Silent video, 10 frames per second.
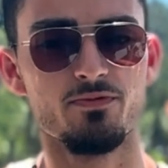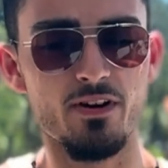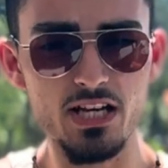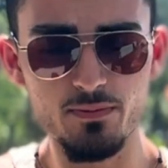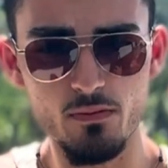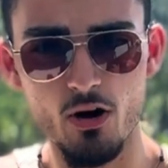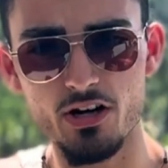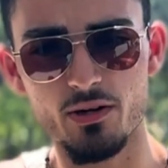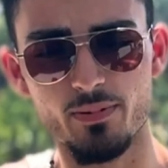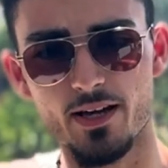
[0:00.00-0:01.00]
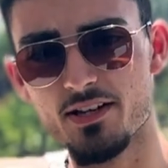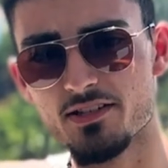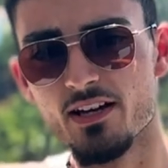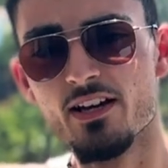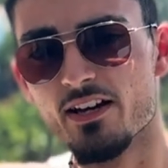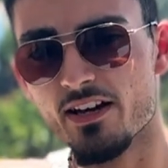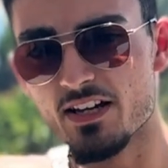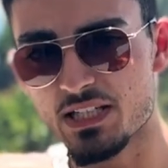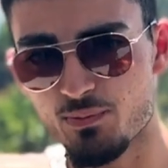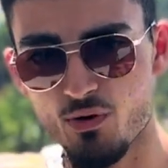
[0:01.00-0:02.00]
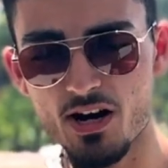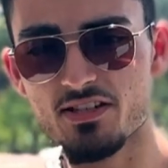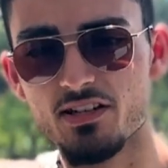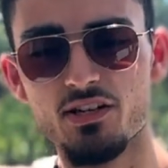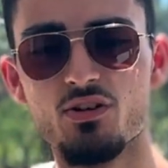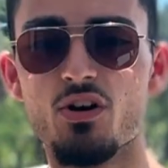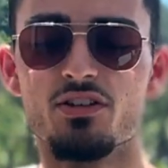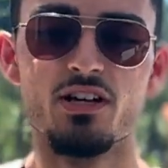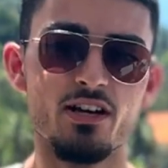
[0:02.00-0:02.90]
Facebook Marketplace is surprisingly good.